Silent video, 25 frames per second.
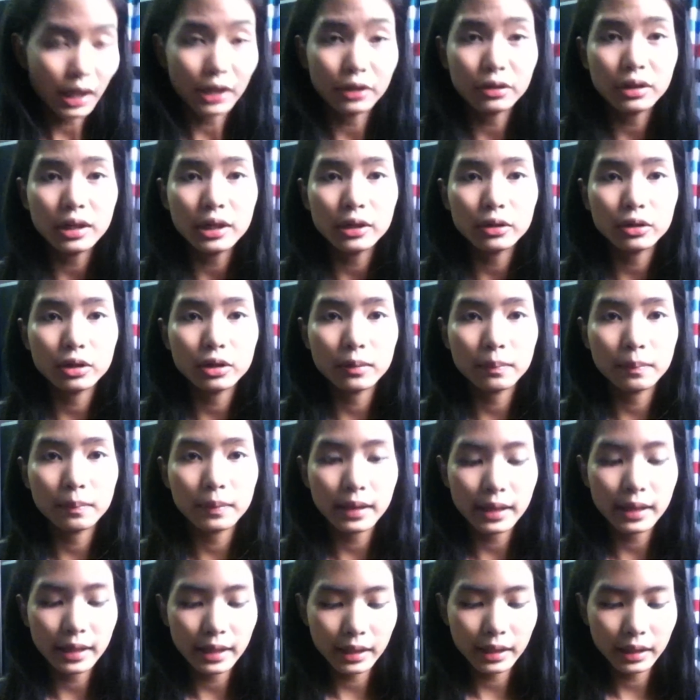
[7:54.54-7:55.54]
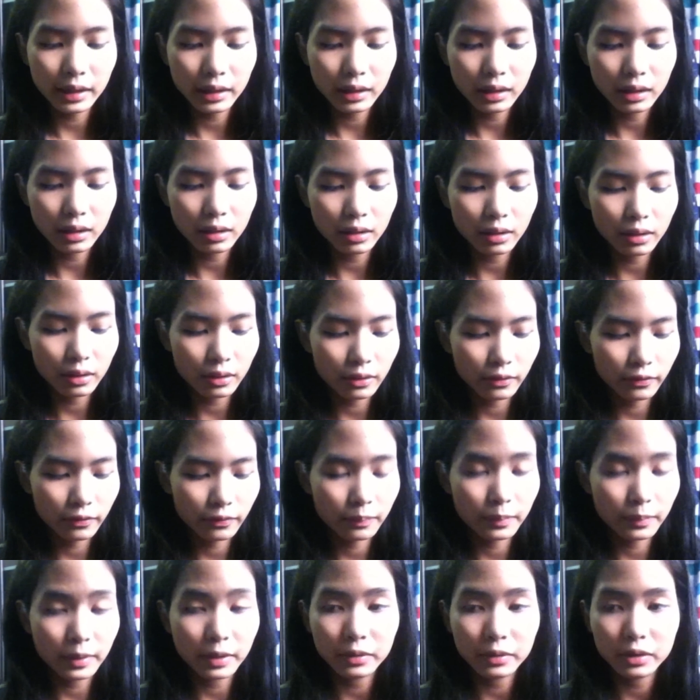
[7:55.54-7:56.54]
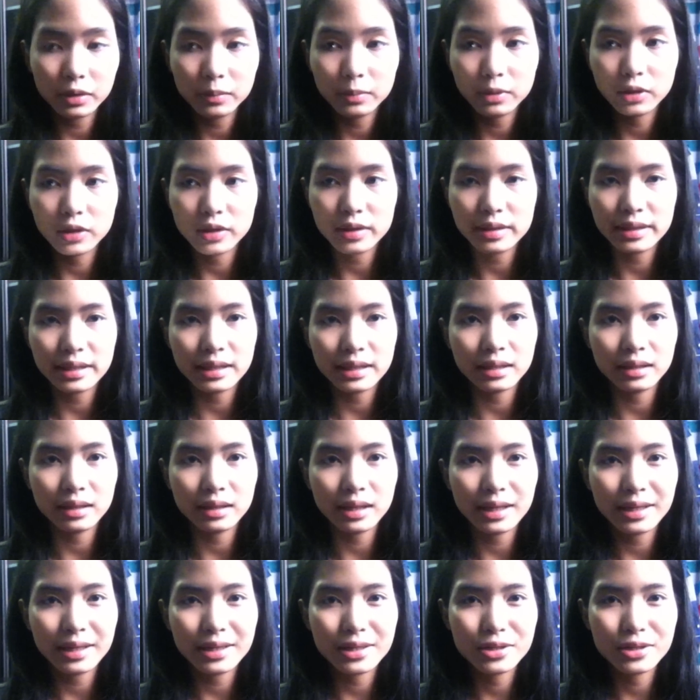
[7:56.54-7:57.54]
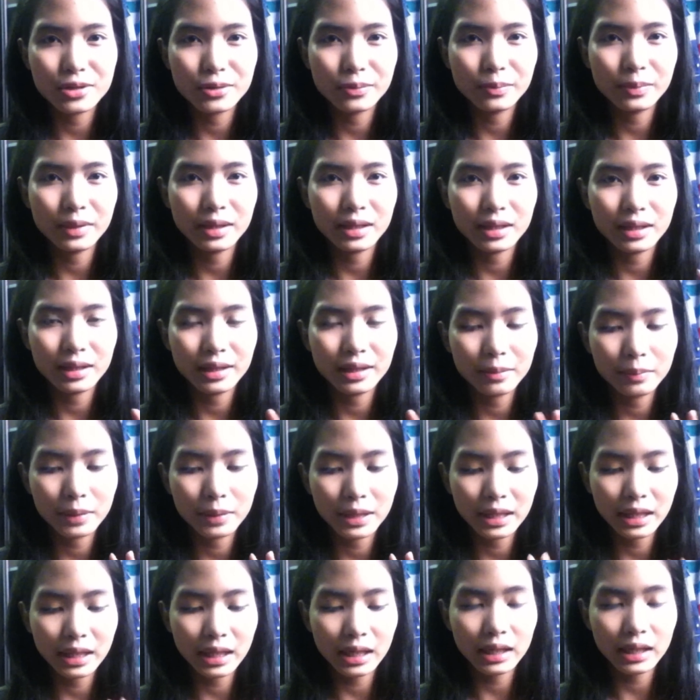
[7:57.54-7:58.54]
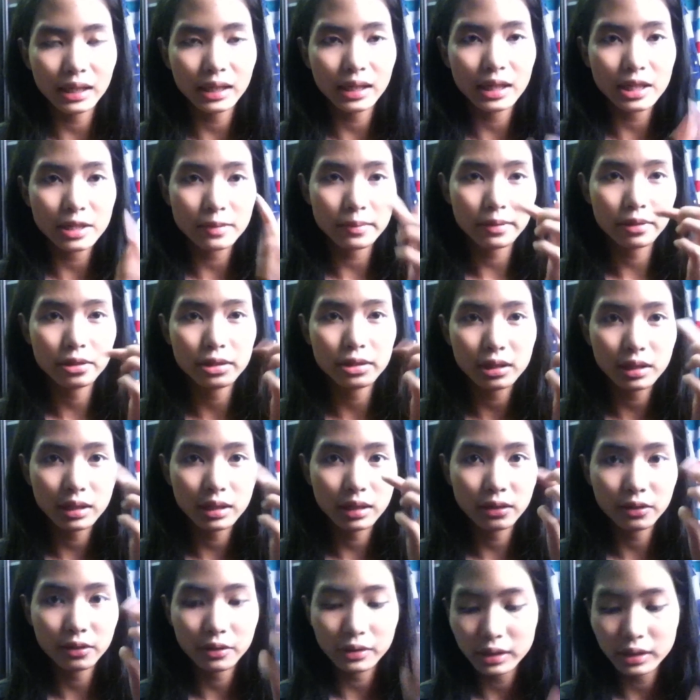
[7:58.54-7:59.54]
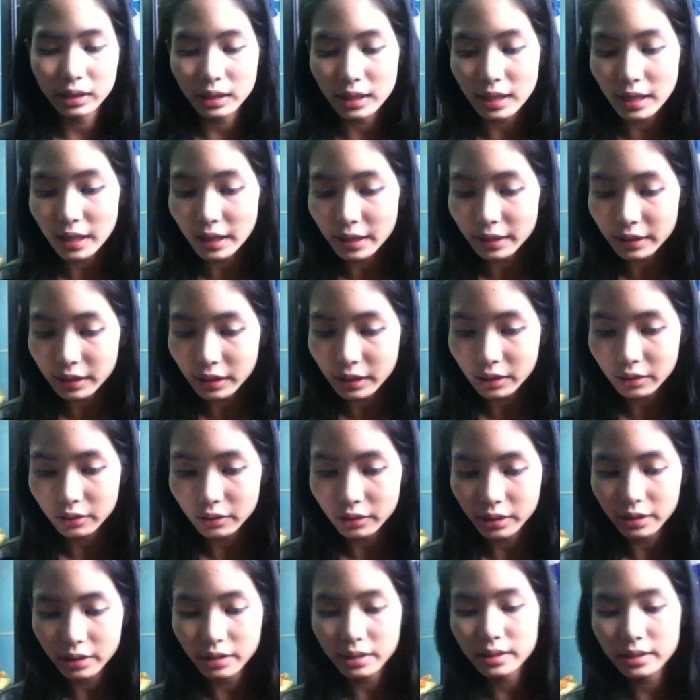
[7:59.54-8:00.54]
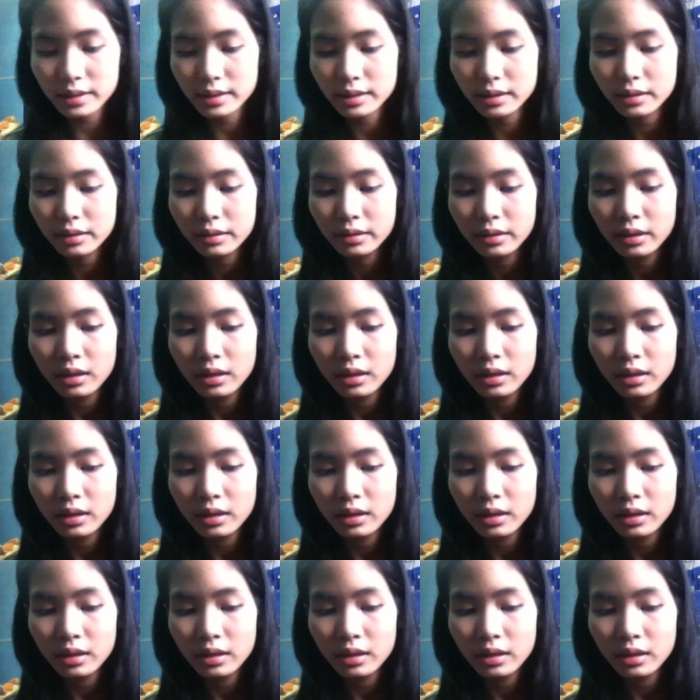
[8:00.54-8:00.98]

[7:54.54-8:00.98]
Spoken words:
I don't like to apply a lot of powder because it tends to be a little bit cakey, especially around the eye areas.